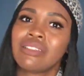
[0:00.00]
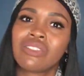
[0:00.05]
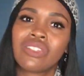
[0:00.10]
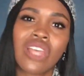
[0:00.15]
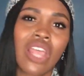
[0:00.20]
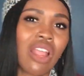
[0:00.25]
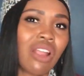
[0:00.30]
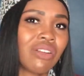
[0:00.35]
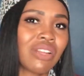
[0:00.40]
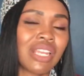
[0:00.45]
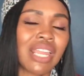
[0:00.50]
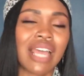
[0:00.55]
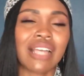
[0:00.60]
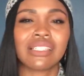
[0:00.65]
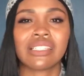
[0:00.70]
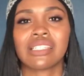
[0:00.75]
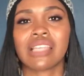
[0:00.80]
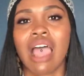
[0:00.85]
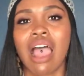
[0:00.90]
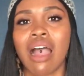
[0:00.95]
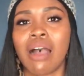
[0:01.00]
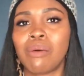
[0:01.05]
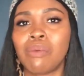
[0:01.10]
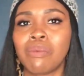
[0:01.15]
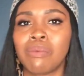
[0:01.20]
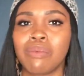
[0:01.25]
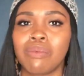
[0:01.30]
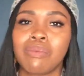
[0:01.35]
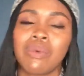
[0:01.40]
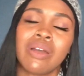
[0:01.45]
turned and I saw
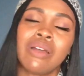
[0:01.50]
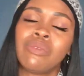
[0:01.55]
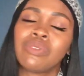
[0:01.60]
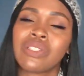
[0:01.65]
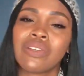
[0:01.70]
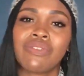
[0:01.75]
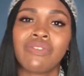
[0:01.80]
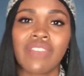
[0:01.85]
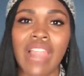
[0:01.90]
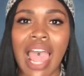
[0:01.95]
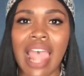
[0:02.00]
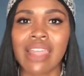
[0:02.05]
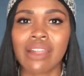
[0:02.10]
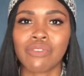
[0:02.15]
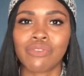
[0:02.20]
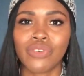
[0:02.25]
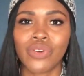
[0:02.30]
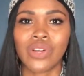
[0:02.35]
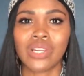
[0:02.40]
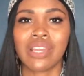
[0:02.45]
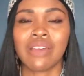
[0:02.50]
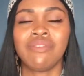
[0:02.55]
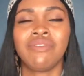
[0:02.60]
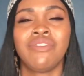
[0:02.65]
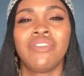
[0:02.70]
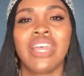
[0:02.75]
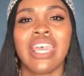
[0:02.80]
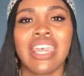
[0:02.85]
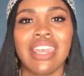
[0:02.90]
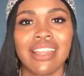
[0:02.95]
it was a flyer for an
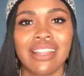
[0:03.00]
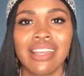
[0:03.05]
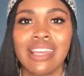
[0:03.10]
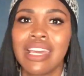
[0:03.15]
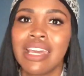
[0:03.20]
event